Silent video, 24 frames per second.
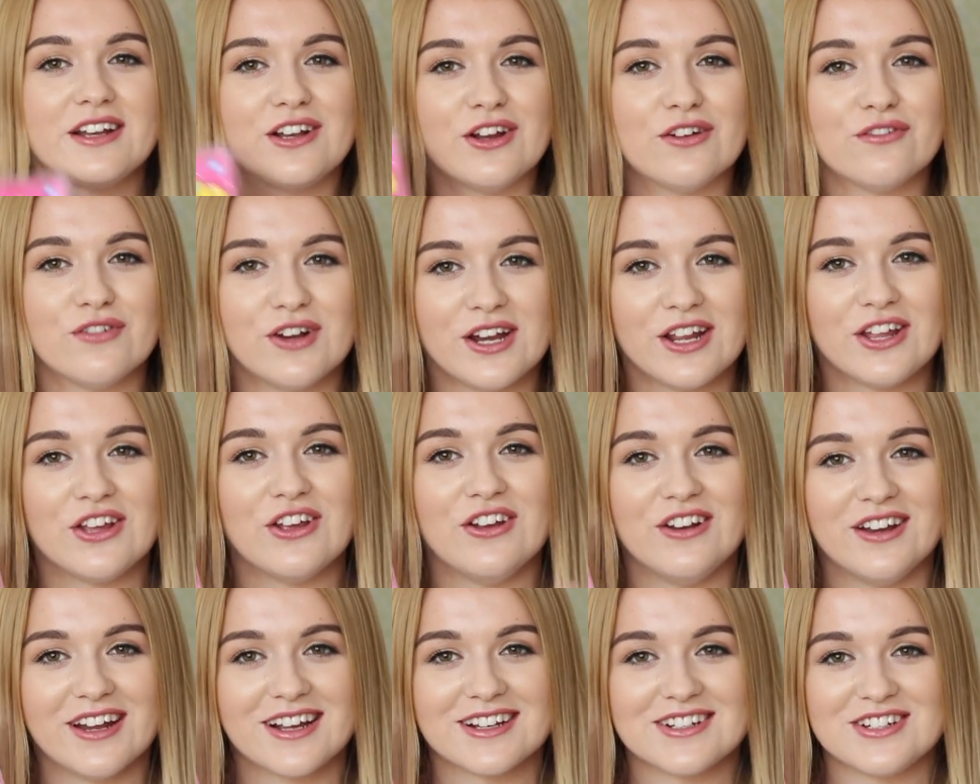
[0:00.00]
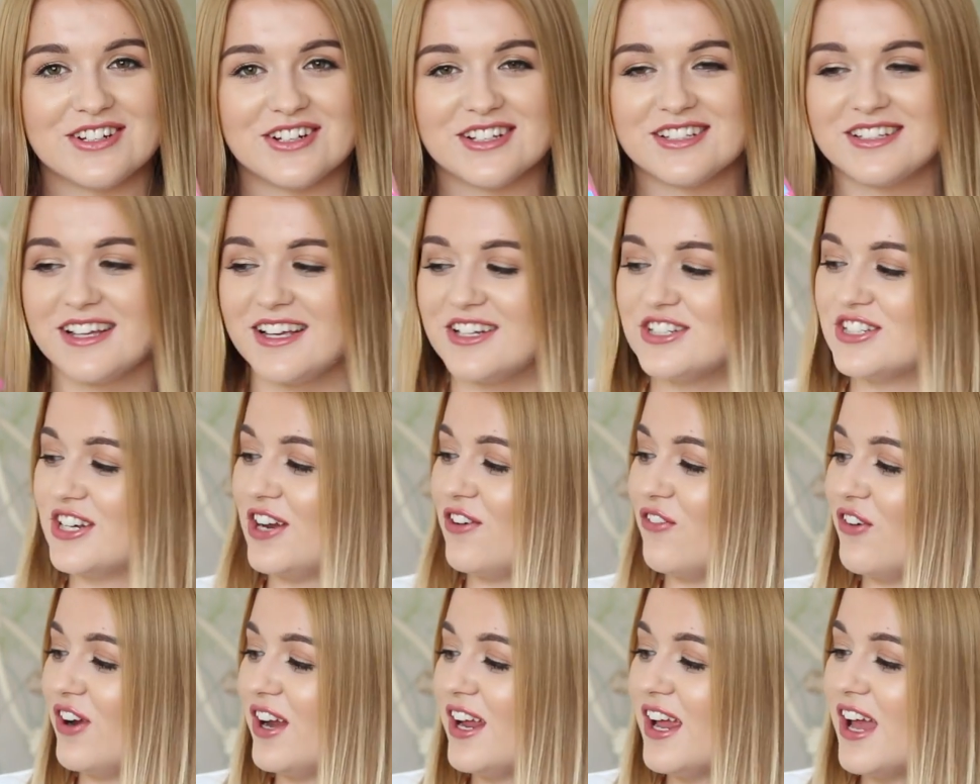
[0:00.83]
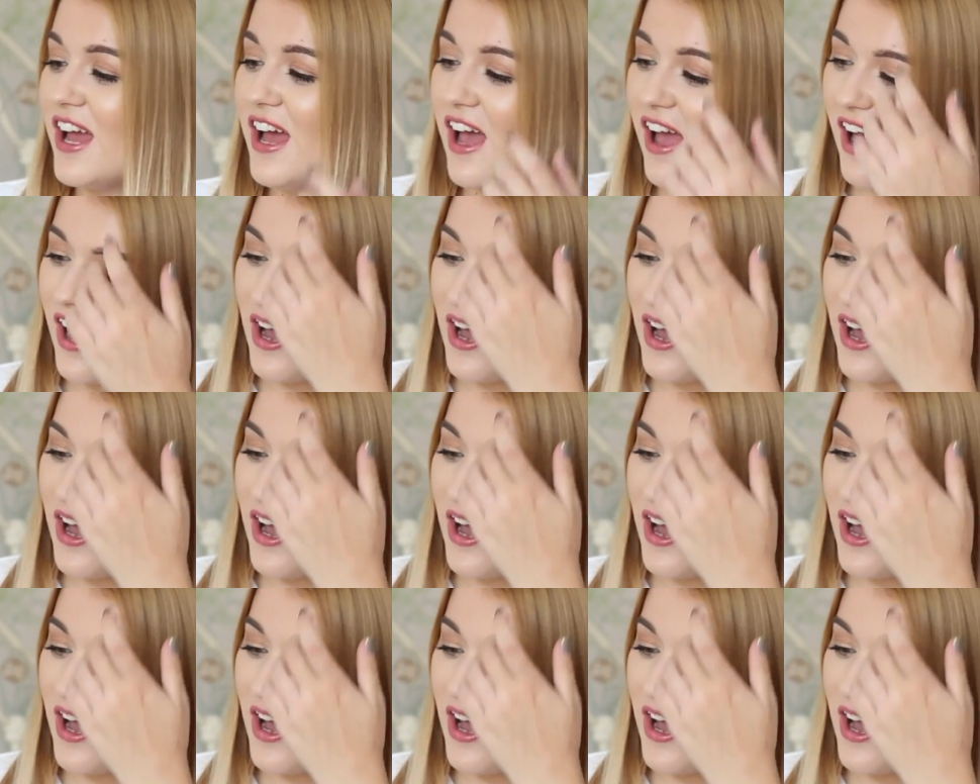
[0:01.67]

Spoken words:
They'd look really cute next to your stationery.